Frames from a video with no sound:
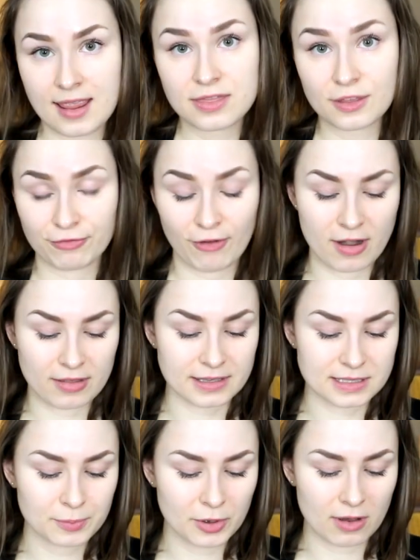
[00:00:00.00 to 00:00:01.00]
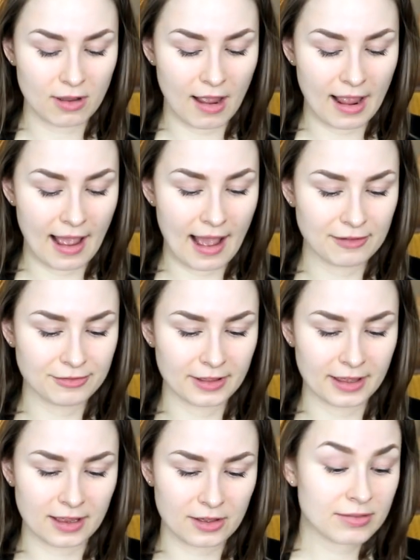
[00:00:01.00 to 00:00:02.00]
In the front of this book, I have
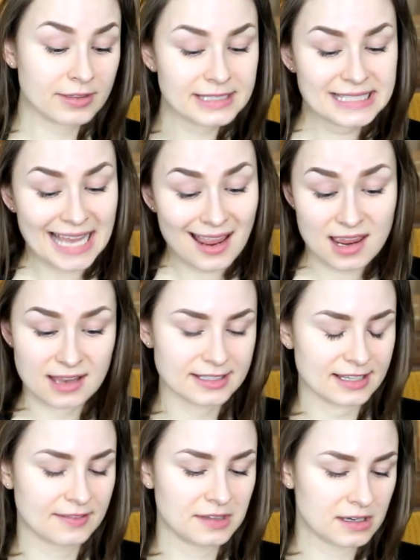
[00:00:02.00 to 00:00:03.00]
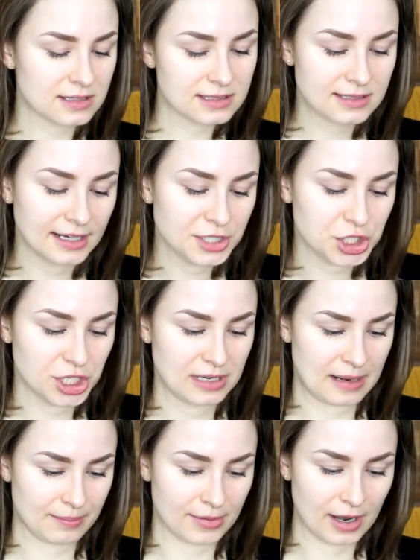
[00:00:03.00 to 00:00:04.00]
like the date and the
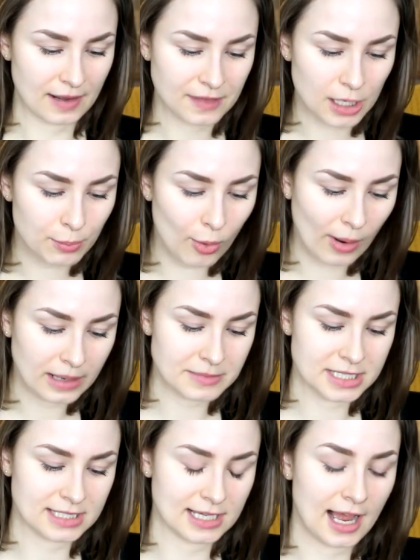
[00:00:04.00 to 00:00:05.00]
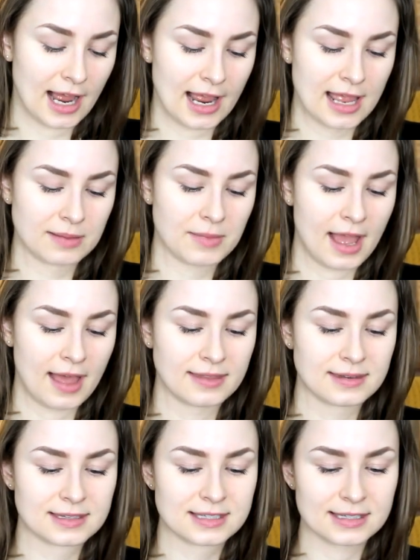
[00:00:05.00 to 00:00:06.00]
extension number and the appointment time
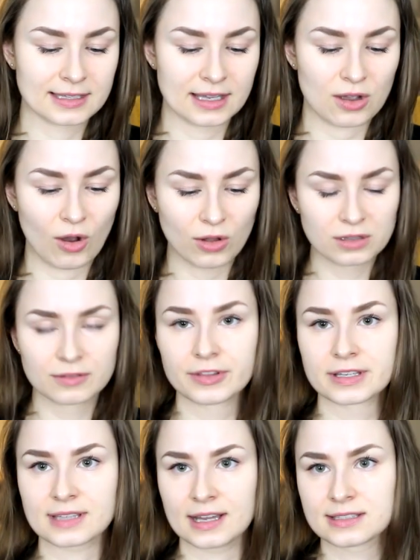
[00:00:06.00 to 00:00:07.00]
and like all of this.